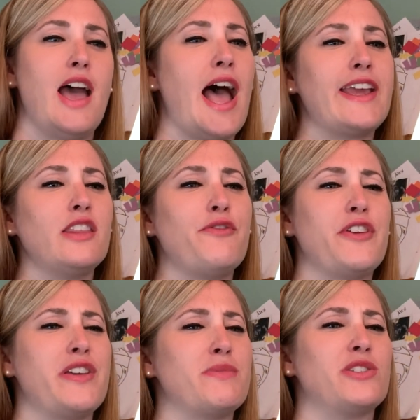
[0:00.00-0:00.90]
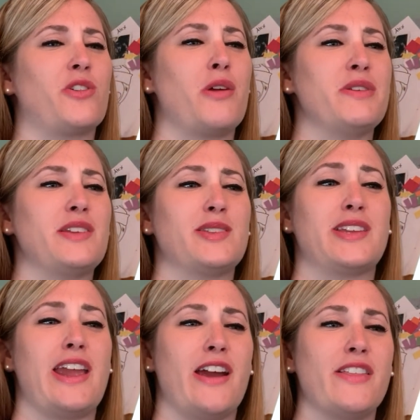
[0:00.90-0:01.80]
I get the feeling Mr. Kermit doesn't
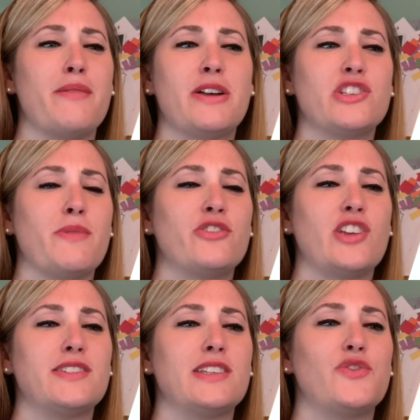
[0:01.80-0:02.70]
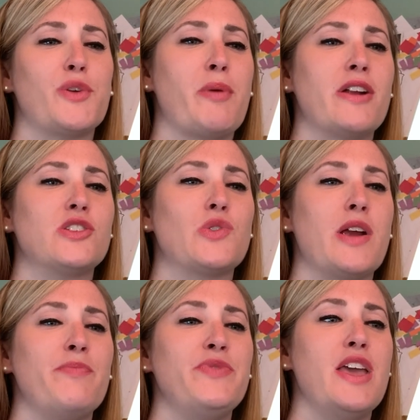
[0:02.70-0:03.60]
care that much about justice for
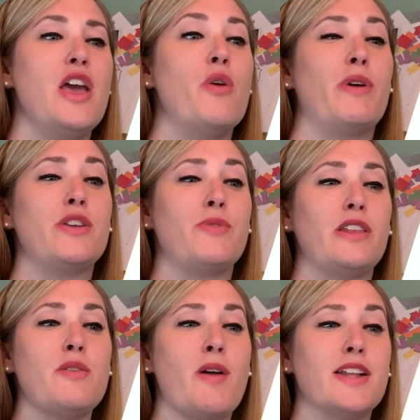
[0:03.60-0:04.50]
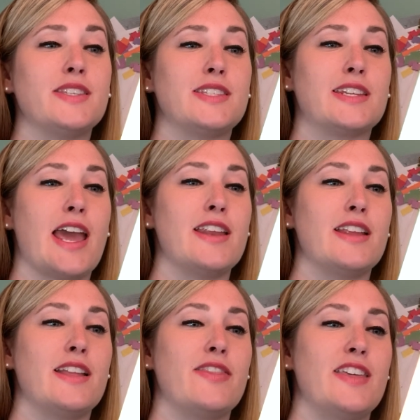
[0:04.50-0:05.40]
Barnstorm. What he really wants is to get
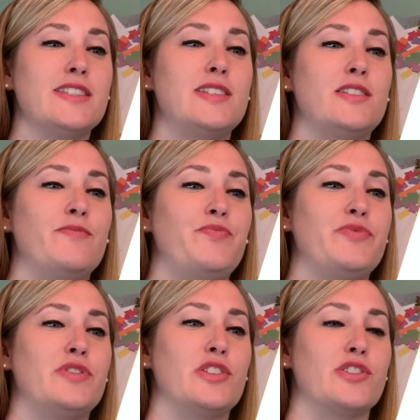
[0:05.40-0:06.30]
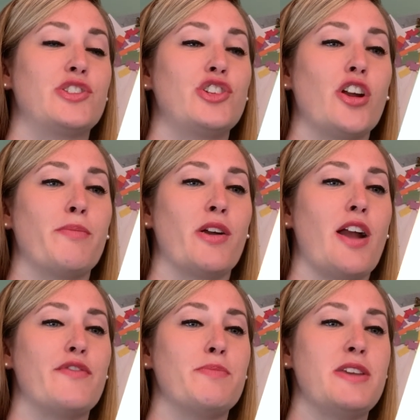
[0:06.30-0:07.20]
this disturber
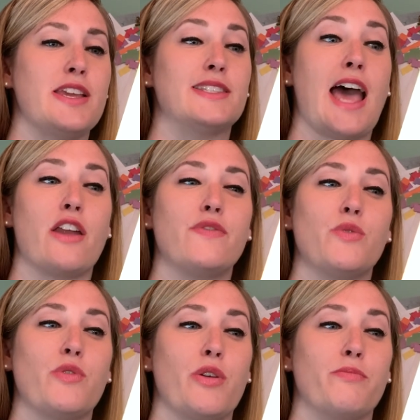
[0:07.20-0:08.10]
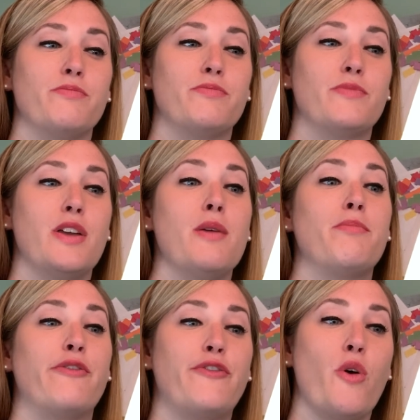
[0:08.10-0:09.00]
of the peace out of the room
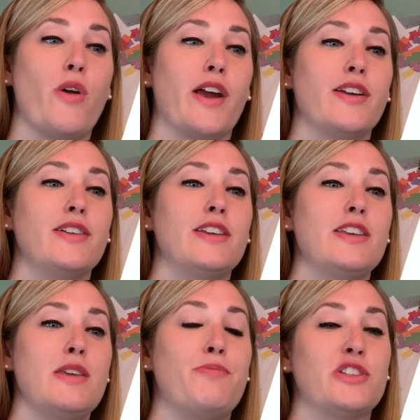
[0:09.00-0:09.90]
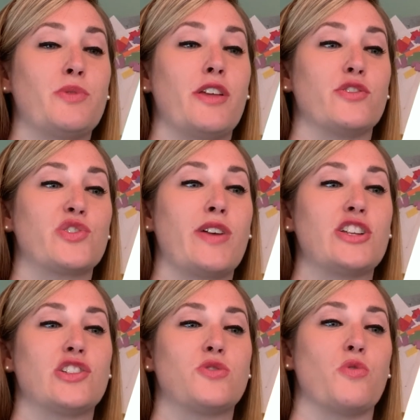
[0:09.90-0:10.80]
before he puts one of those
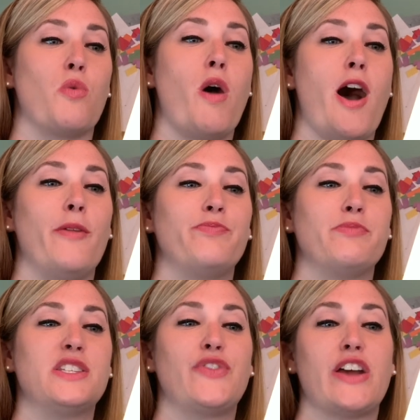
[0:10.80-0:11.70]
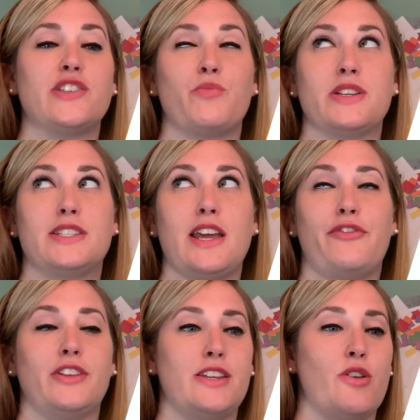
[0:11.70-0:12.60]
crutches through a wall. Miss Fountain would
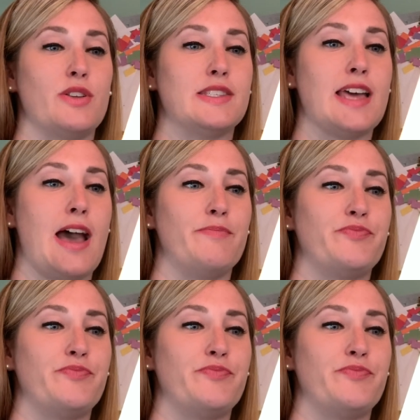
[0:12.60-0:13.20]
definitely notice that.